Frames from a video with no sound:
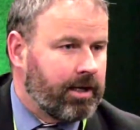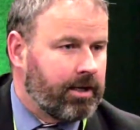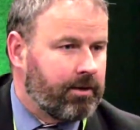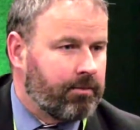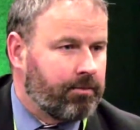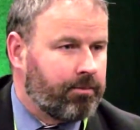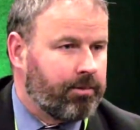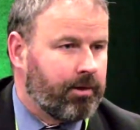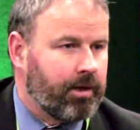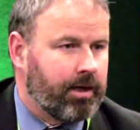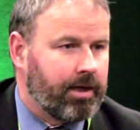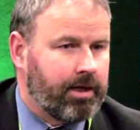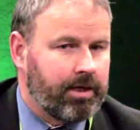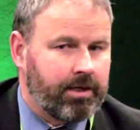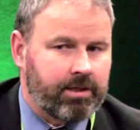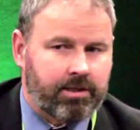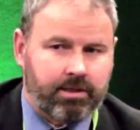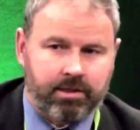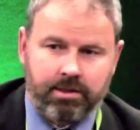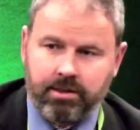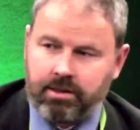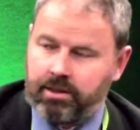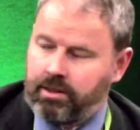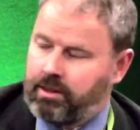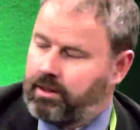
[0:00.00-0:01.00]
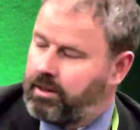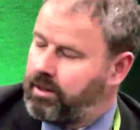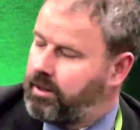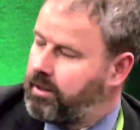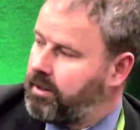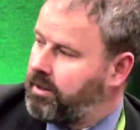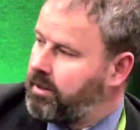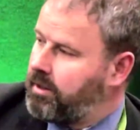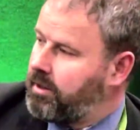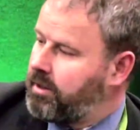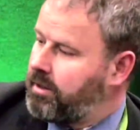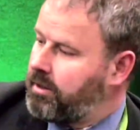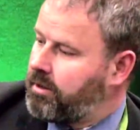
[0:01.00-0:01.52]
in place,
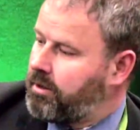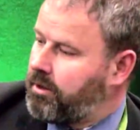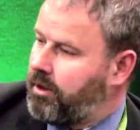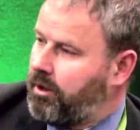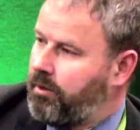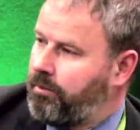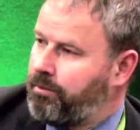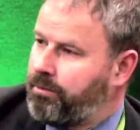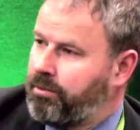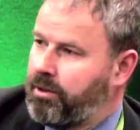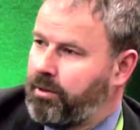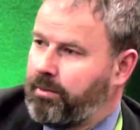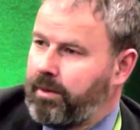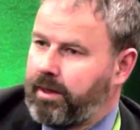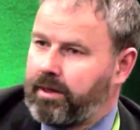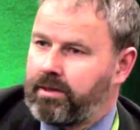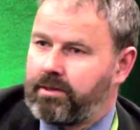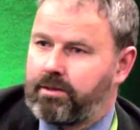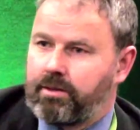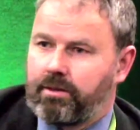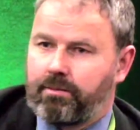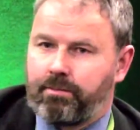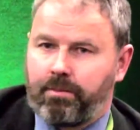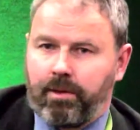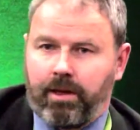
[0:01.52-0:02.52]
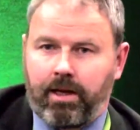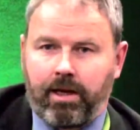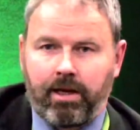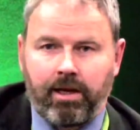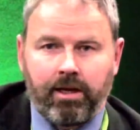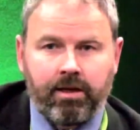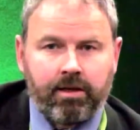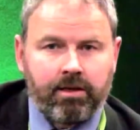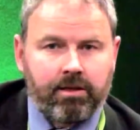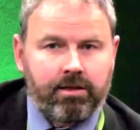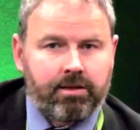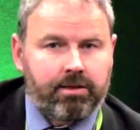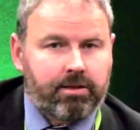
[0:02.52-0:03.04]
complemented
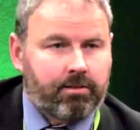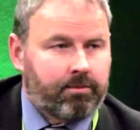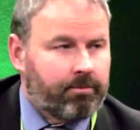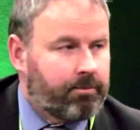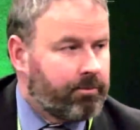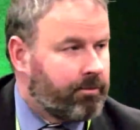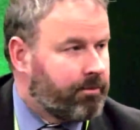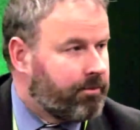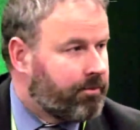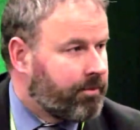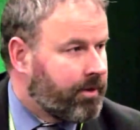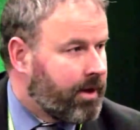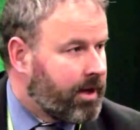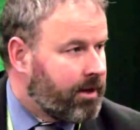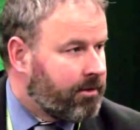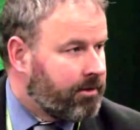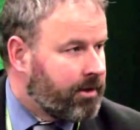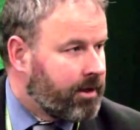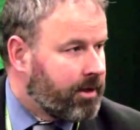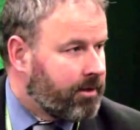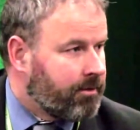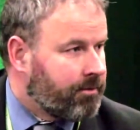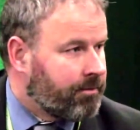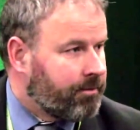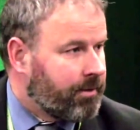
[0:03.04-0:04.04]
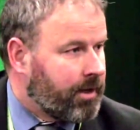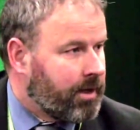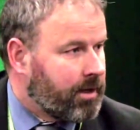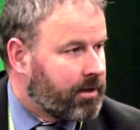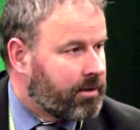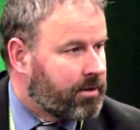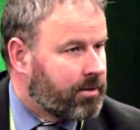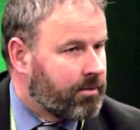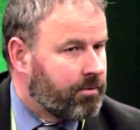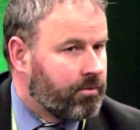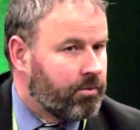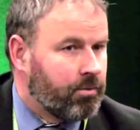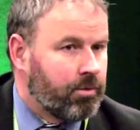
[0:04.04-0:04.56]
by some very
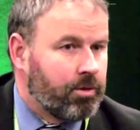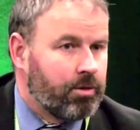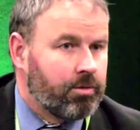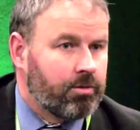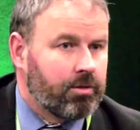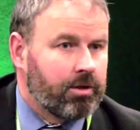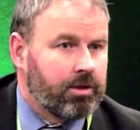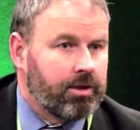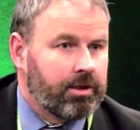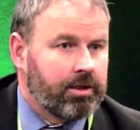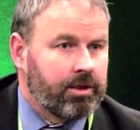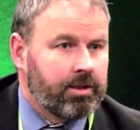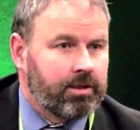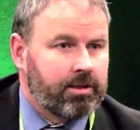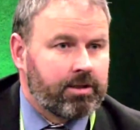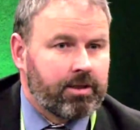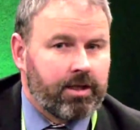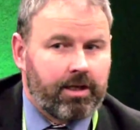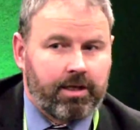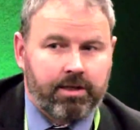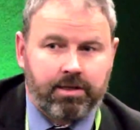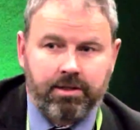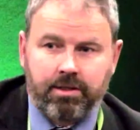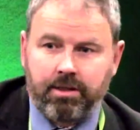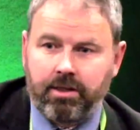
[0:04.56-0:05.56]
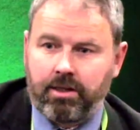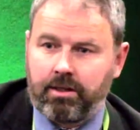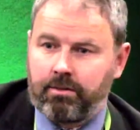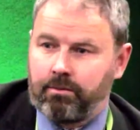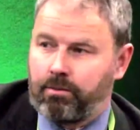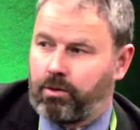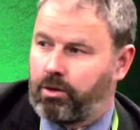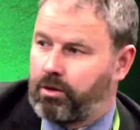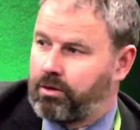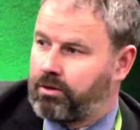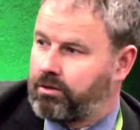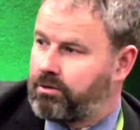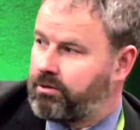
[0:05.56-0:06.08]
effective world-leading testing and
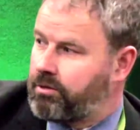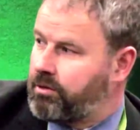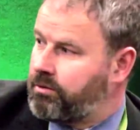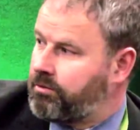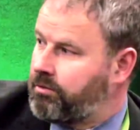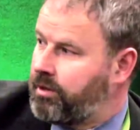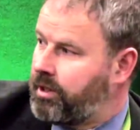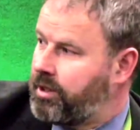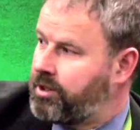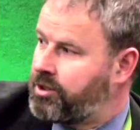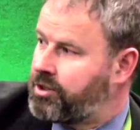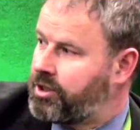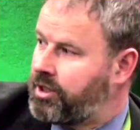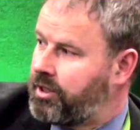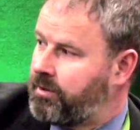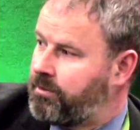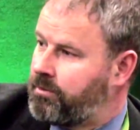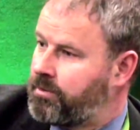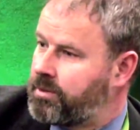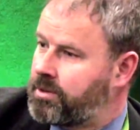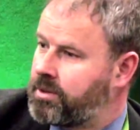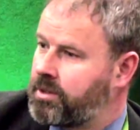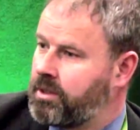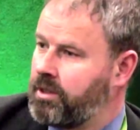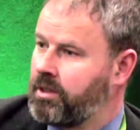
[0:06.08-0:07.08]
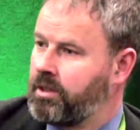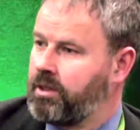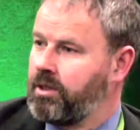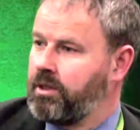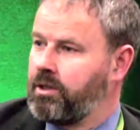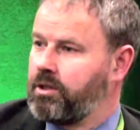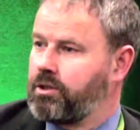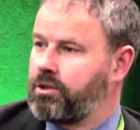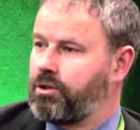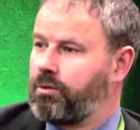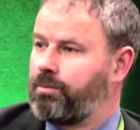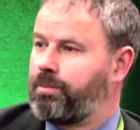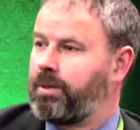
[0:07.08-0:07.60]
monitoring regimes,
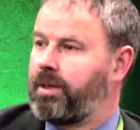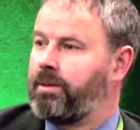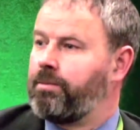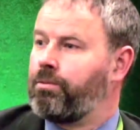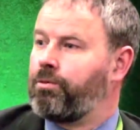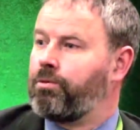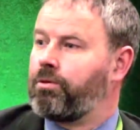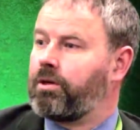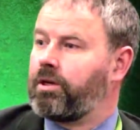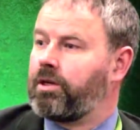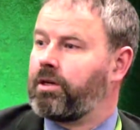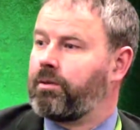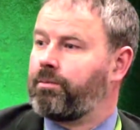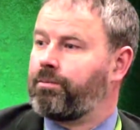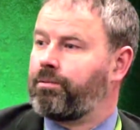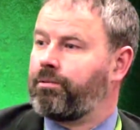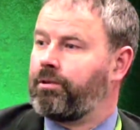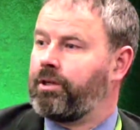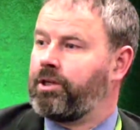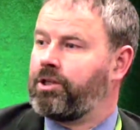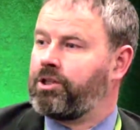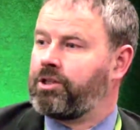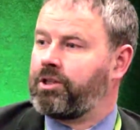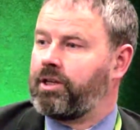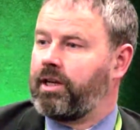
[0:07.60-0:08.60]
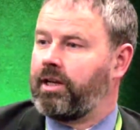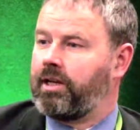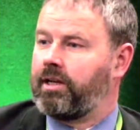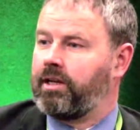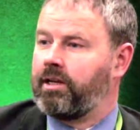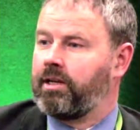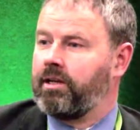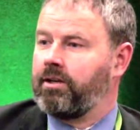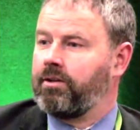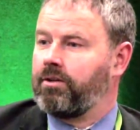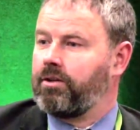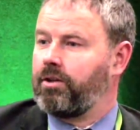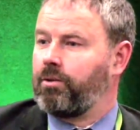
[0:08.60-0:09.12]
so people can appreciate
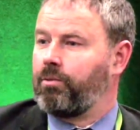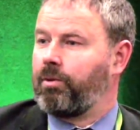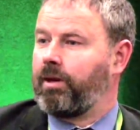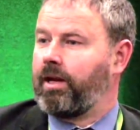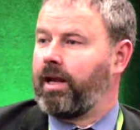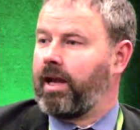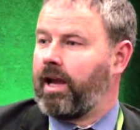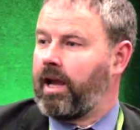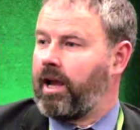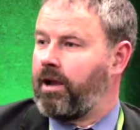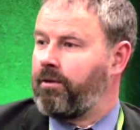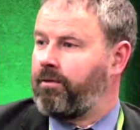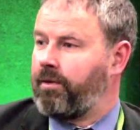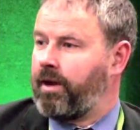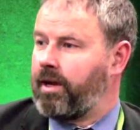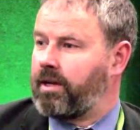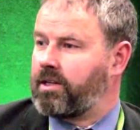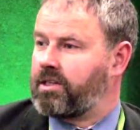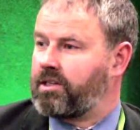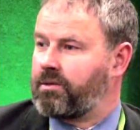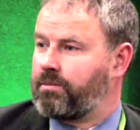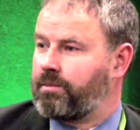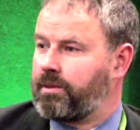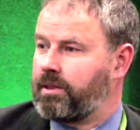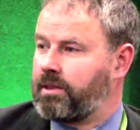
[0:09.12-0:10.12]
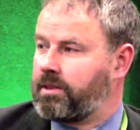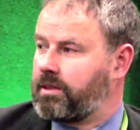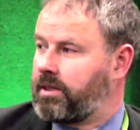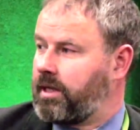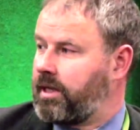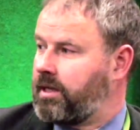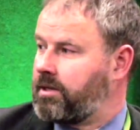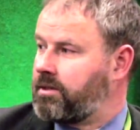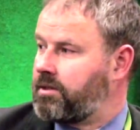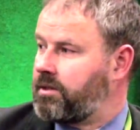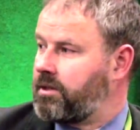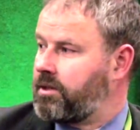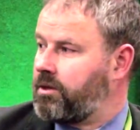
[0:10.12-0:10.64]
that we have actually been
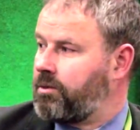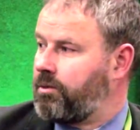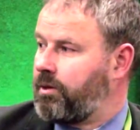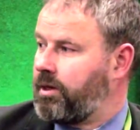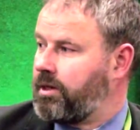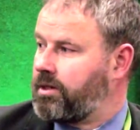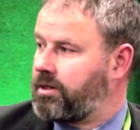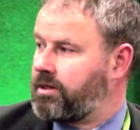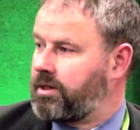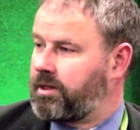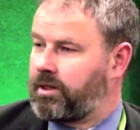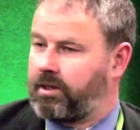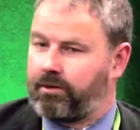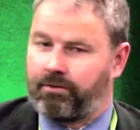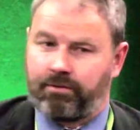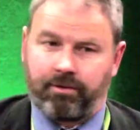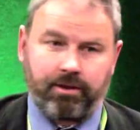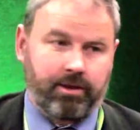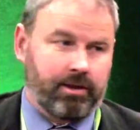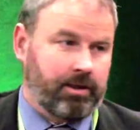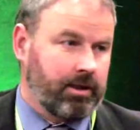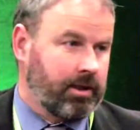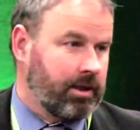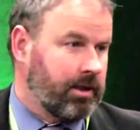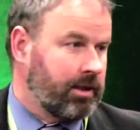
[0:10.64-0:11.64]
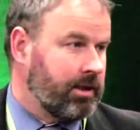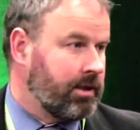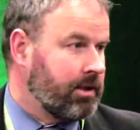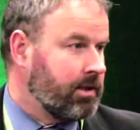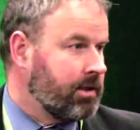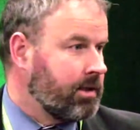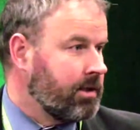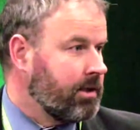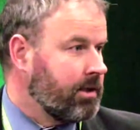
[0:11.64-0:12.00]
testing quite significantly,